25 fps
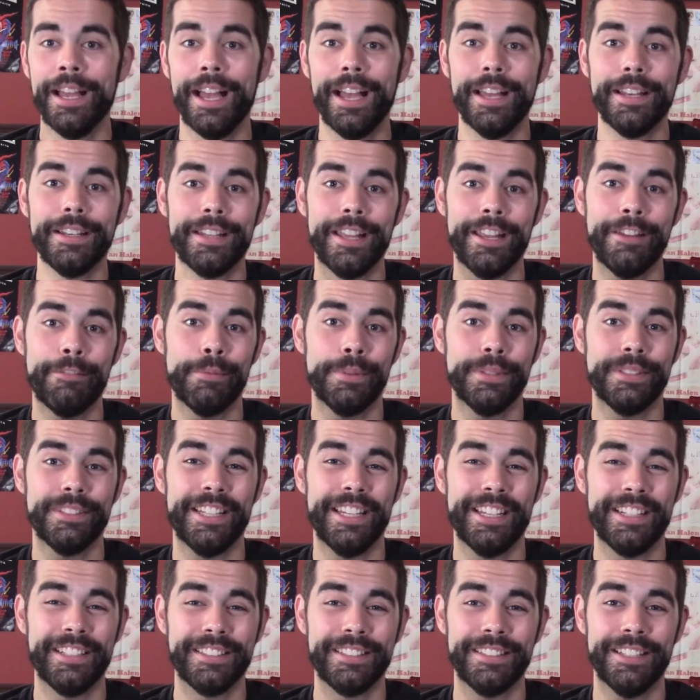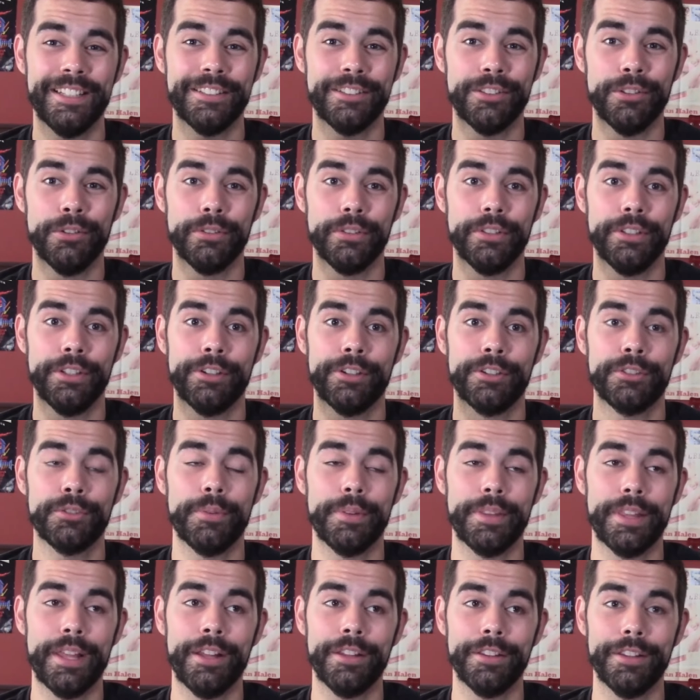And Dave Mustaine sings those lyrics
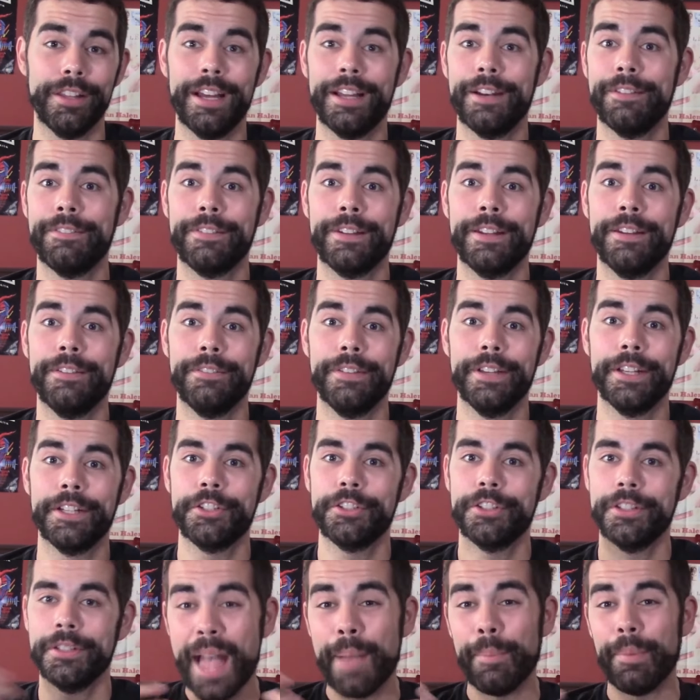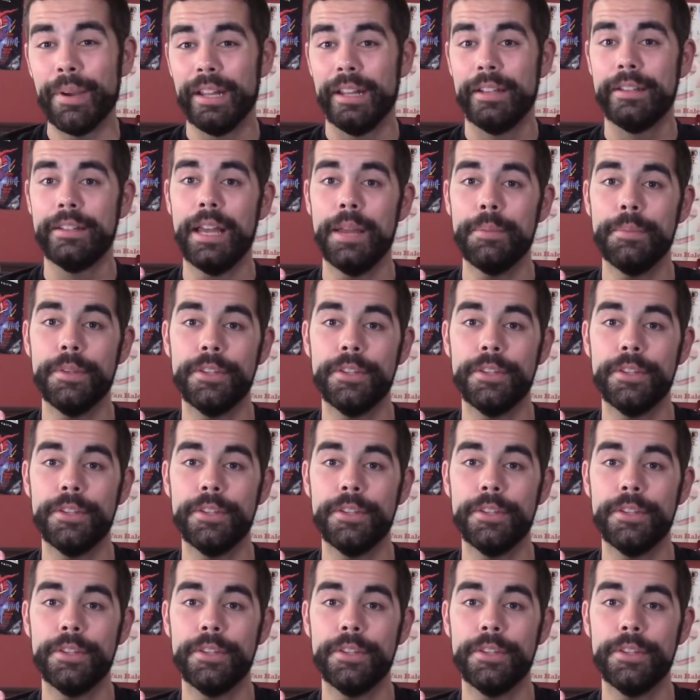with a lot of conviction. And by the time the